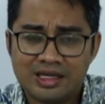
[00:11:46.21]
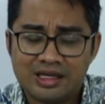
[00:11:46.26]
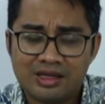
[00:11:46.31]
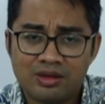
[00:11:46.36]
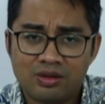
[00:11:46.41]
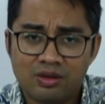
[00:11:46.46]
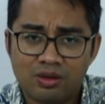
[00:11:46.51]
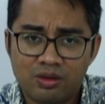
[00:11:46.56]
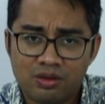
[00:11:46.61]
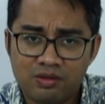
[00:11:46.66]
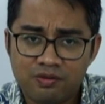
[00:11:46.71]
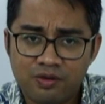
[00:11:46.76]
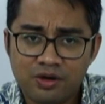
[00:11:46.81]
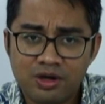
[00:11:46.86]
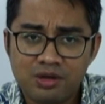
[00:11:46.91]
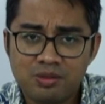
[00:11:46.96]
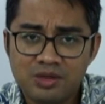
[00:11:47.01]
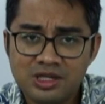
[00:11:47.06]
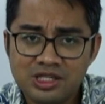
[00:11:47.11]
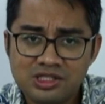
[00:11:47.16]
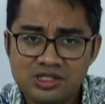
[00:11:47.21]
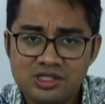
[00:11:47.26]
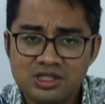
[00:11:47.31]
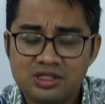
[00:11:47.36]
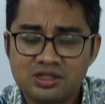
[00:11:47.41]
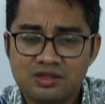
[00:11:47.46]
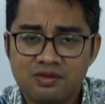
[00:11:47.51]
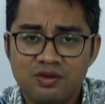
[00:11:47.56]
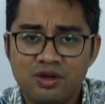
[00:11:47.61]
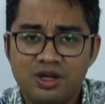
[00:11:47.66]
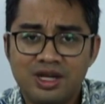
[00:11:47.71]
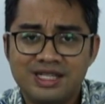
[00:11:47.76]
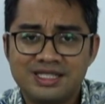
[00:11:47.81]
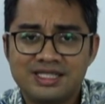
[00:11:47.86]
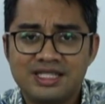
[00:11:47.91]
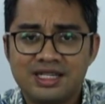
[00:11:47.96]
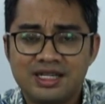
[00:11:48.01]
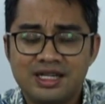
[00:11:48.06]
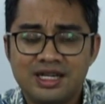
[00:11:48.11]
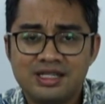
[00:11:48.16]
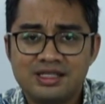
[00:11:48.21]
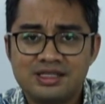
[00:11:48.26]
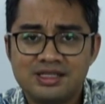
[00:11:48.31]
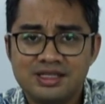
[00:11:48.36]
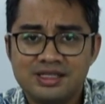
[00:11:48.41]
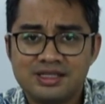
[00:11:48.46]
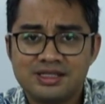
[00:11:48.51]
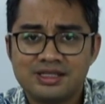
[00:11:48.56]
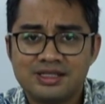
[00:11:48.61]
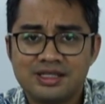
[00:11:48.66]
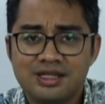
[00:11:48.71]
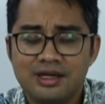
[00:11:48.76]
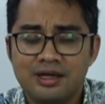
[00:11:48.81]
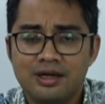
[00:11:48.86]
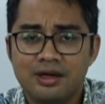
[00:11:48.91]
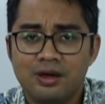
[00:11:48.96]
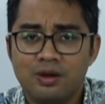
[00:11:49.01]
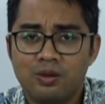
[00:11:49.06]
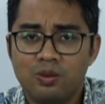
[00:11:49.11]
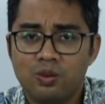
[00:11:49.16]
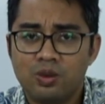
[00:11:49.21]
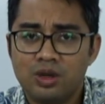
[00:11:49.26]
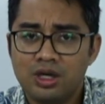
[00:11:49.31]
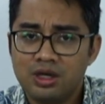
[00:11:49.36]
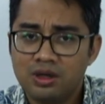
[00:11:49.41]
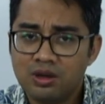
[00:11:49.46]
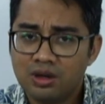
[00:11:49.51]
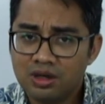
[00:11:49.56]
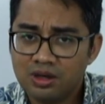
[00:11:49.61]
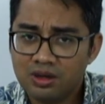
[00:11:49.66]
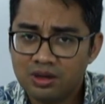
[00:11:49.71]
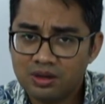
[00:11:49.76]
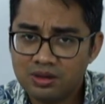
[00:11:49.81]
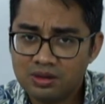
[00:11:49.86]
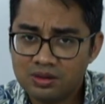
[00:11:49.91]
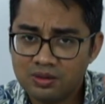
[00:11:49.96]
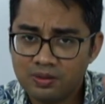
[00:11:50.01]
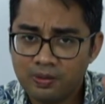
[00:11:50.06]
You know, the foreign ministries of all ASEAN countries were not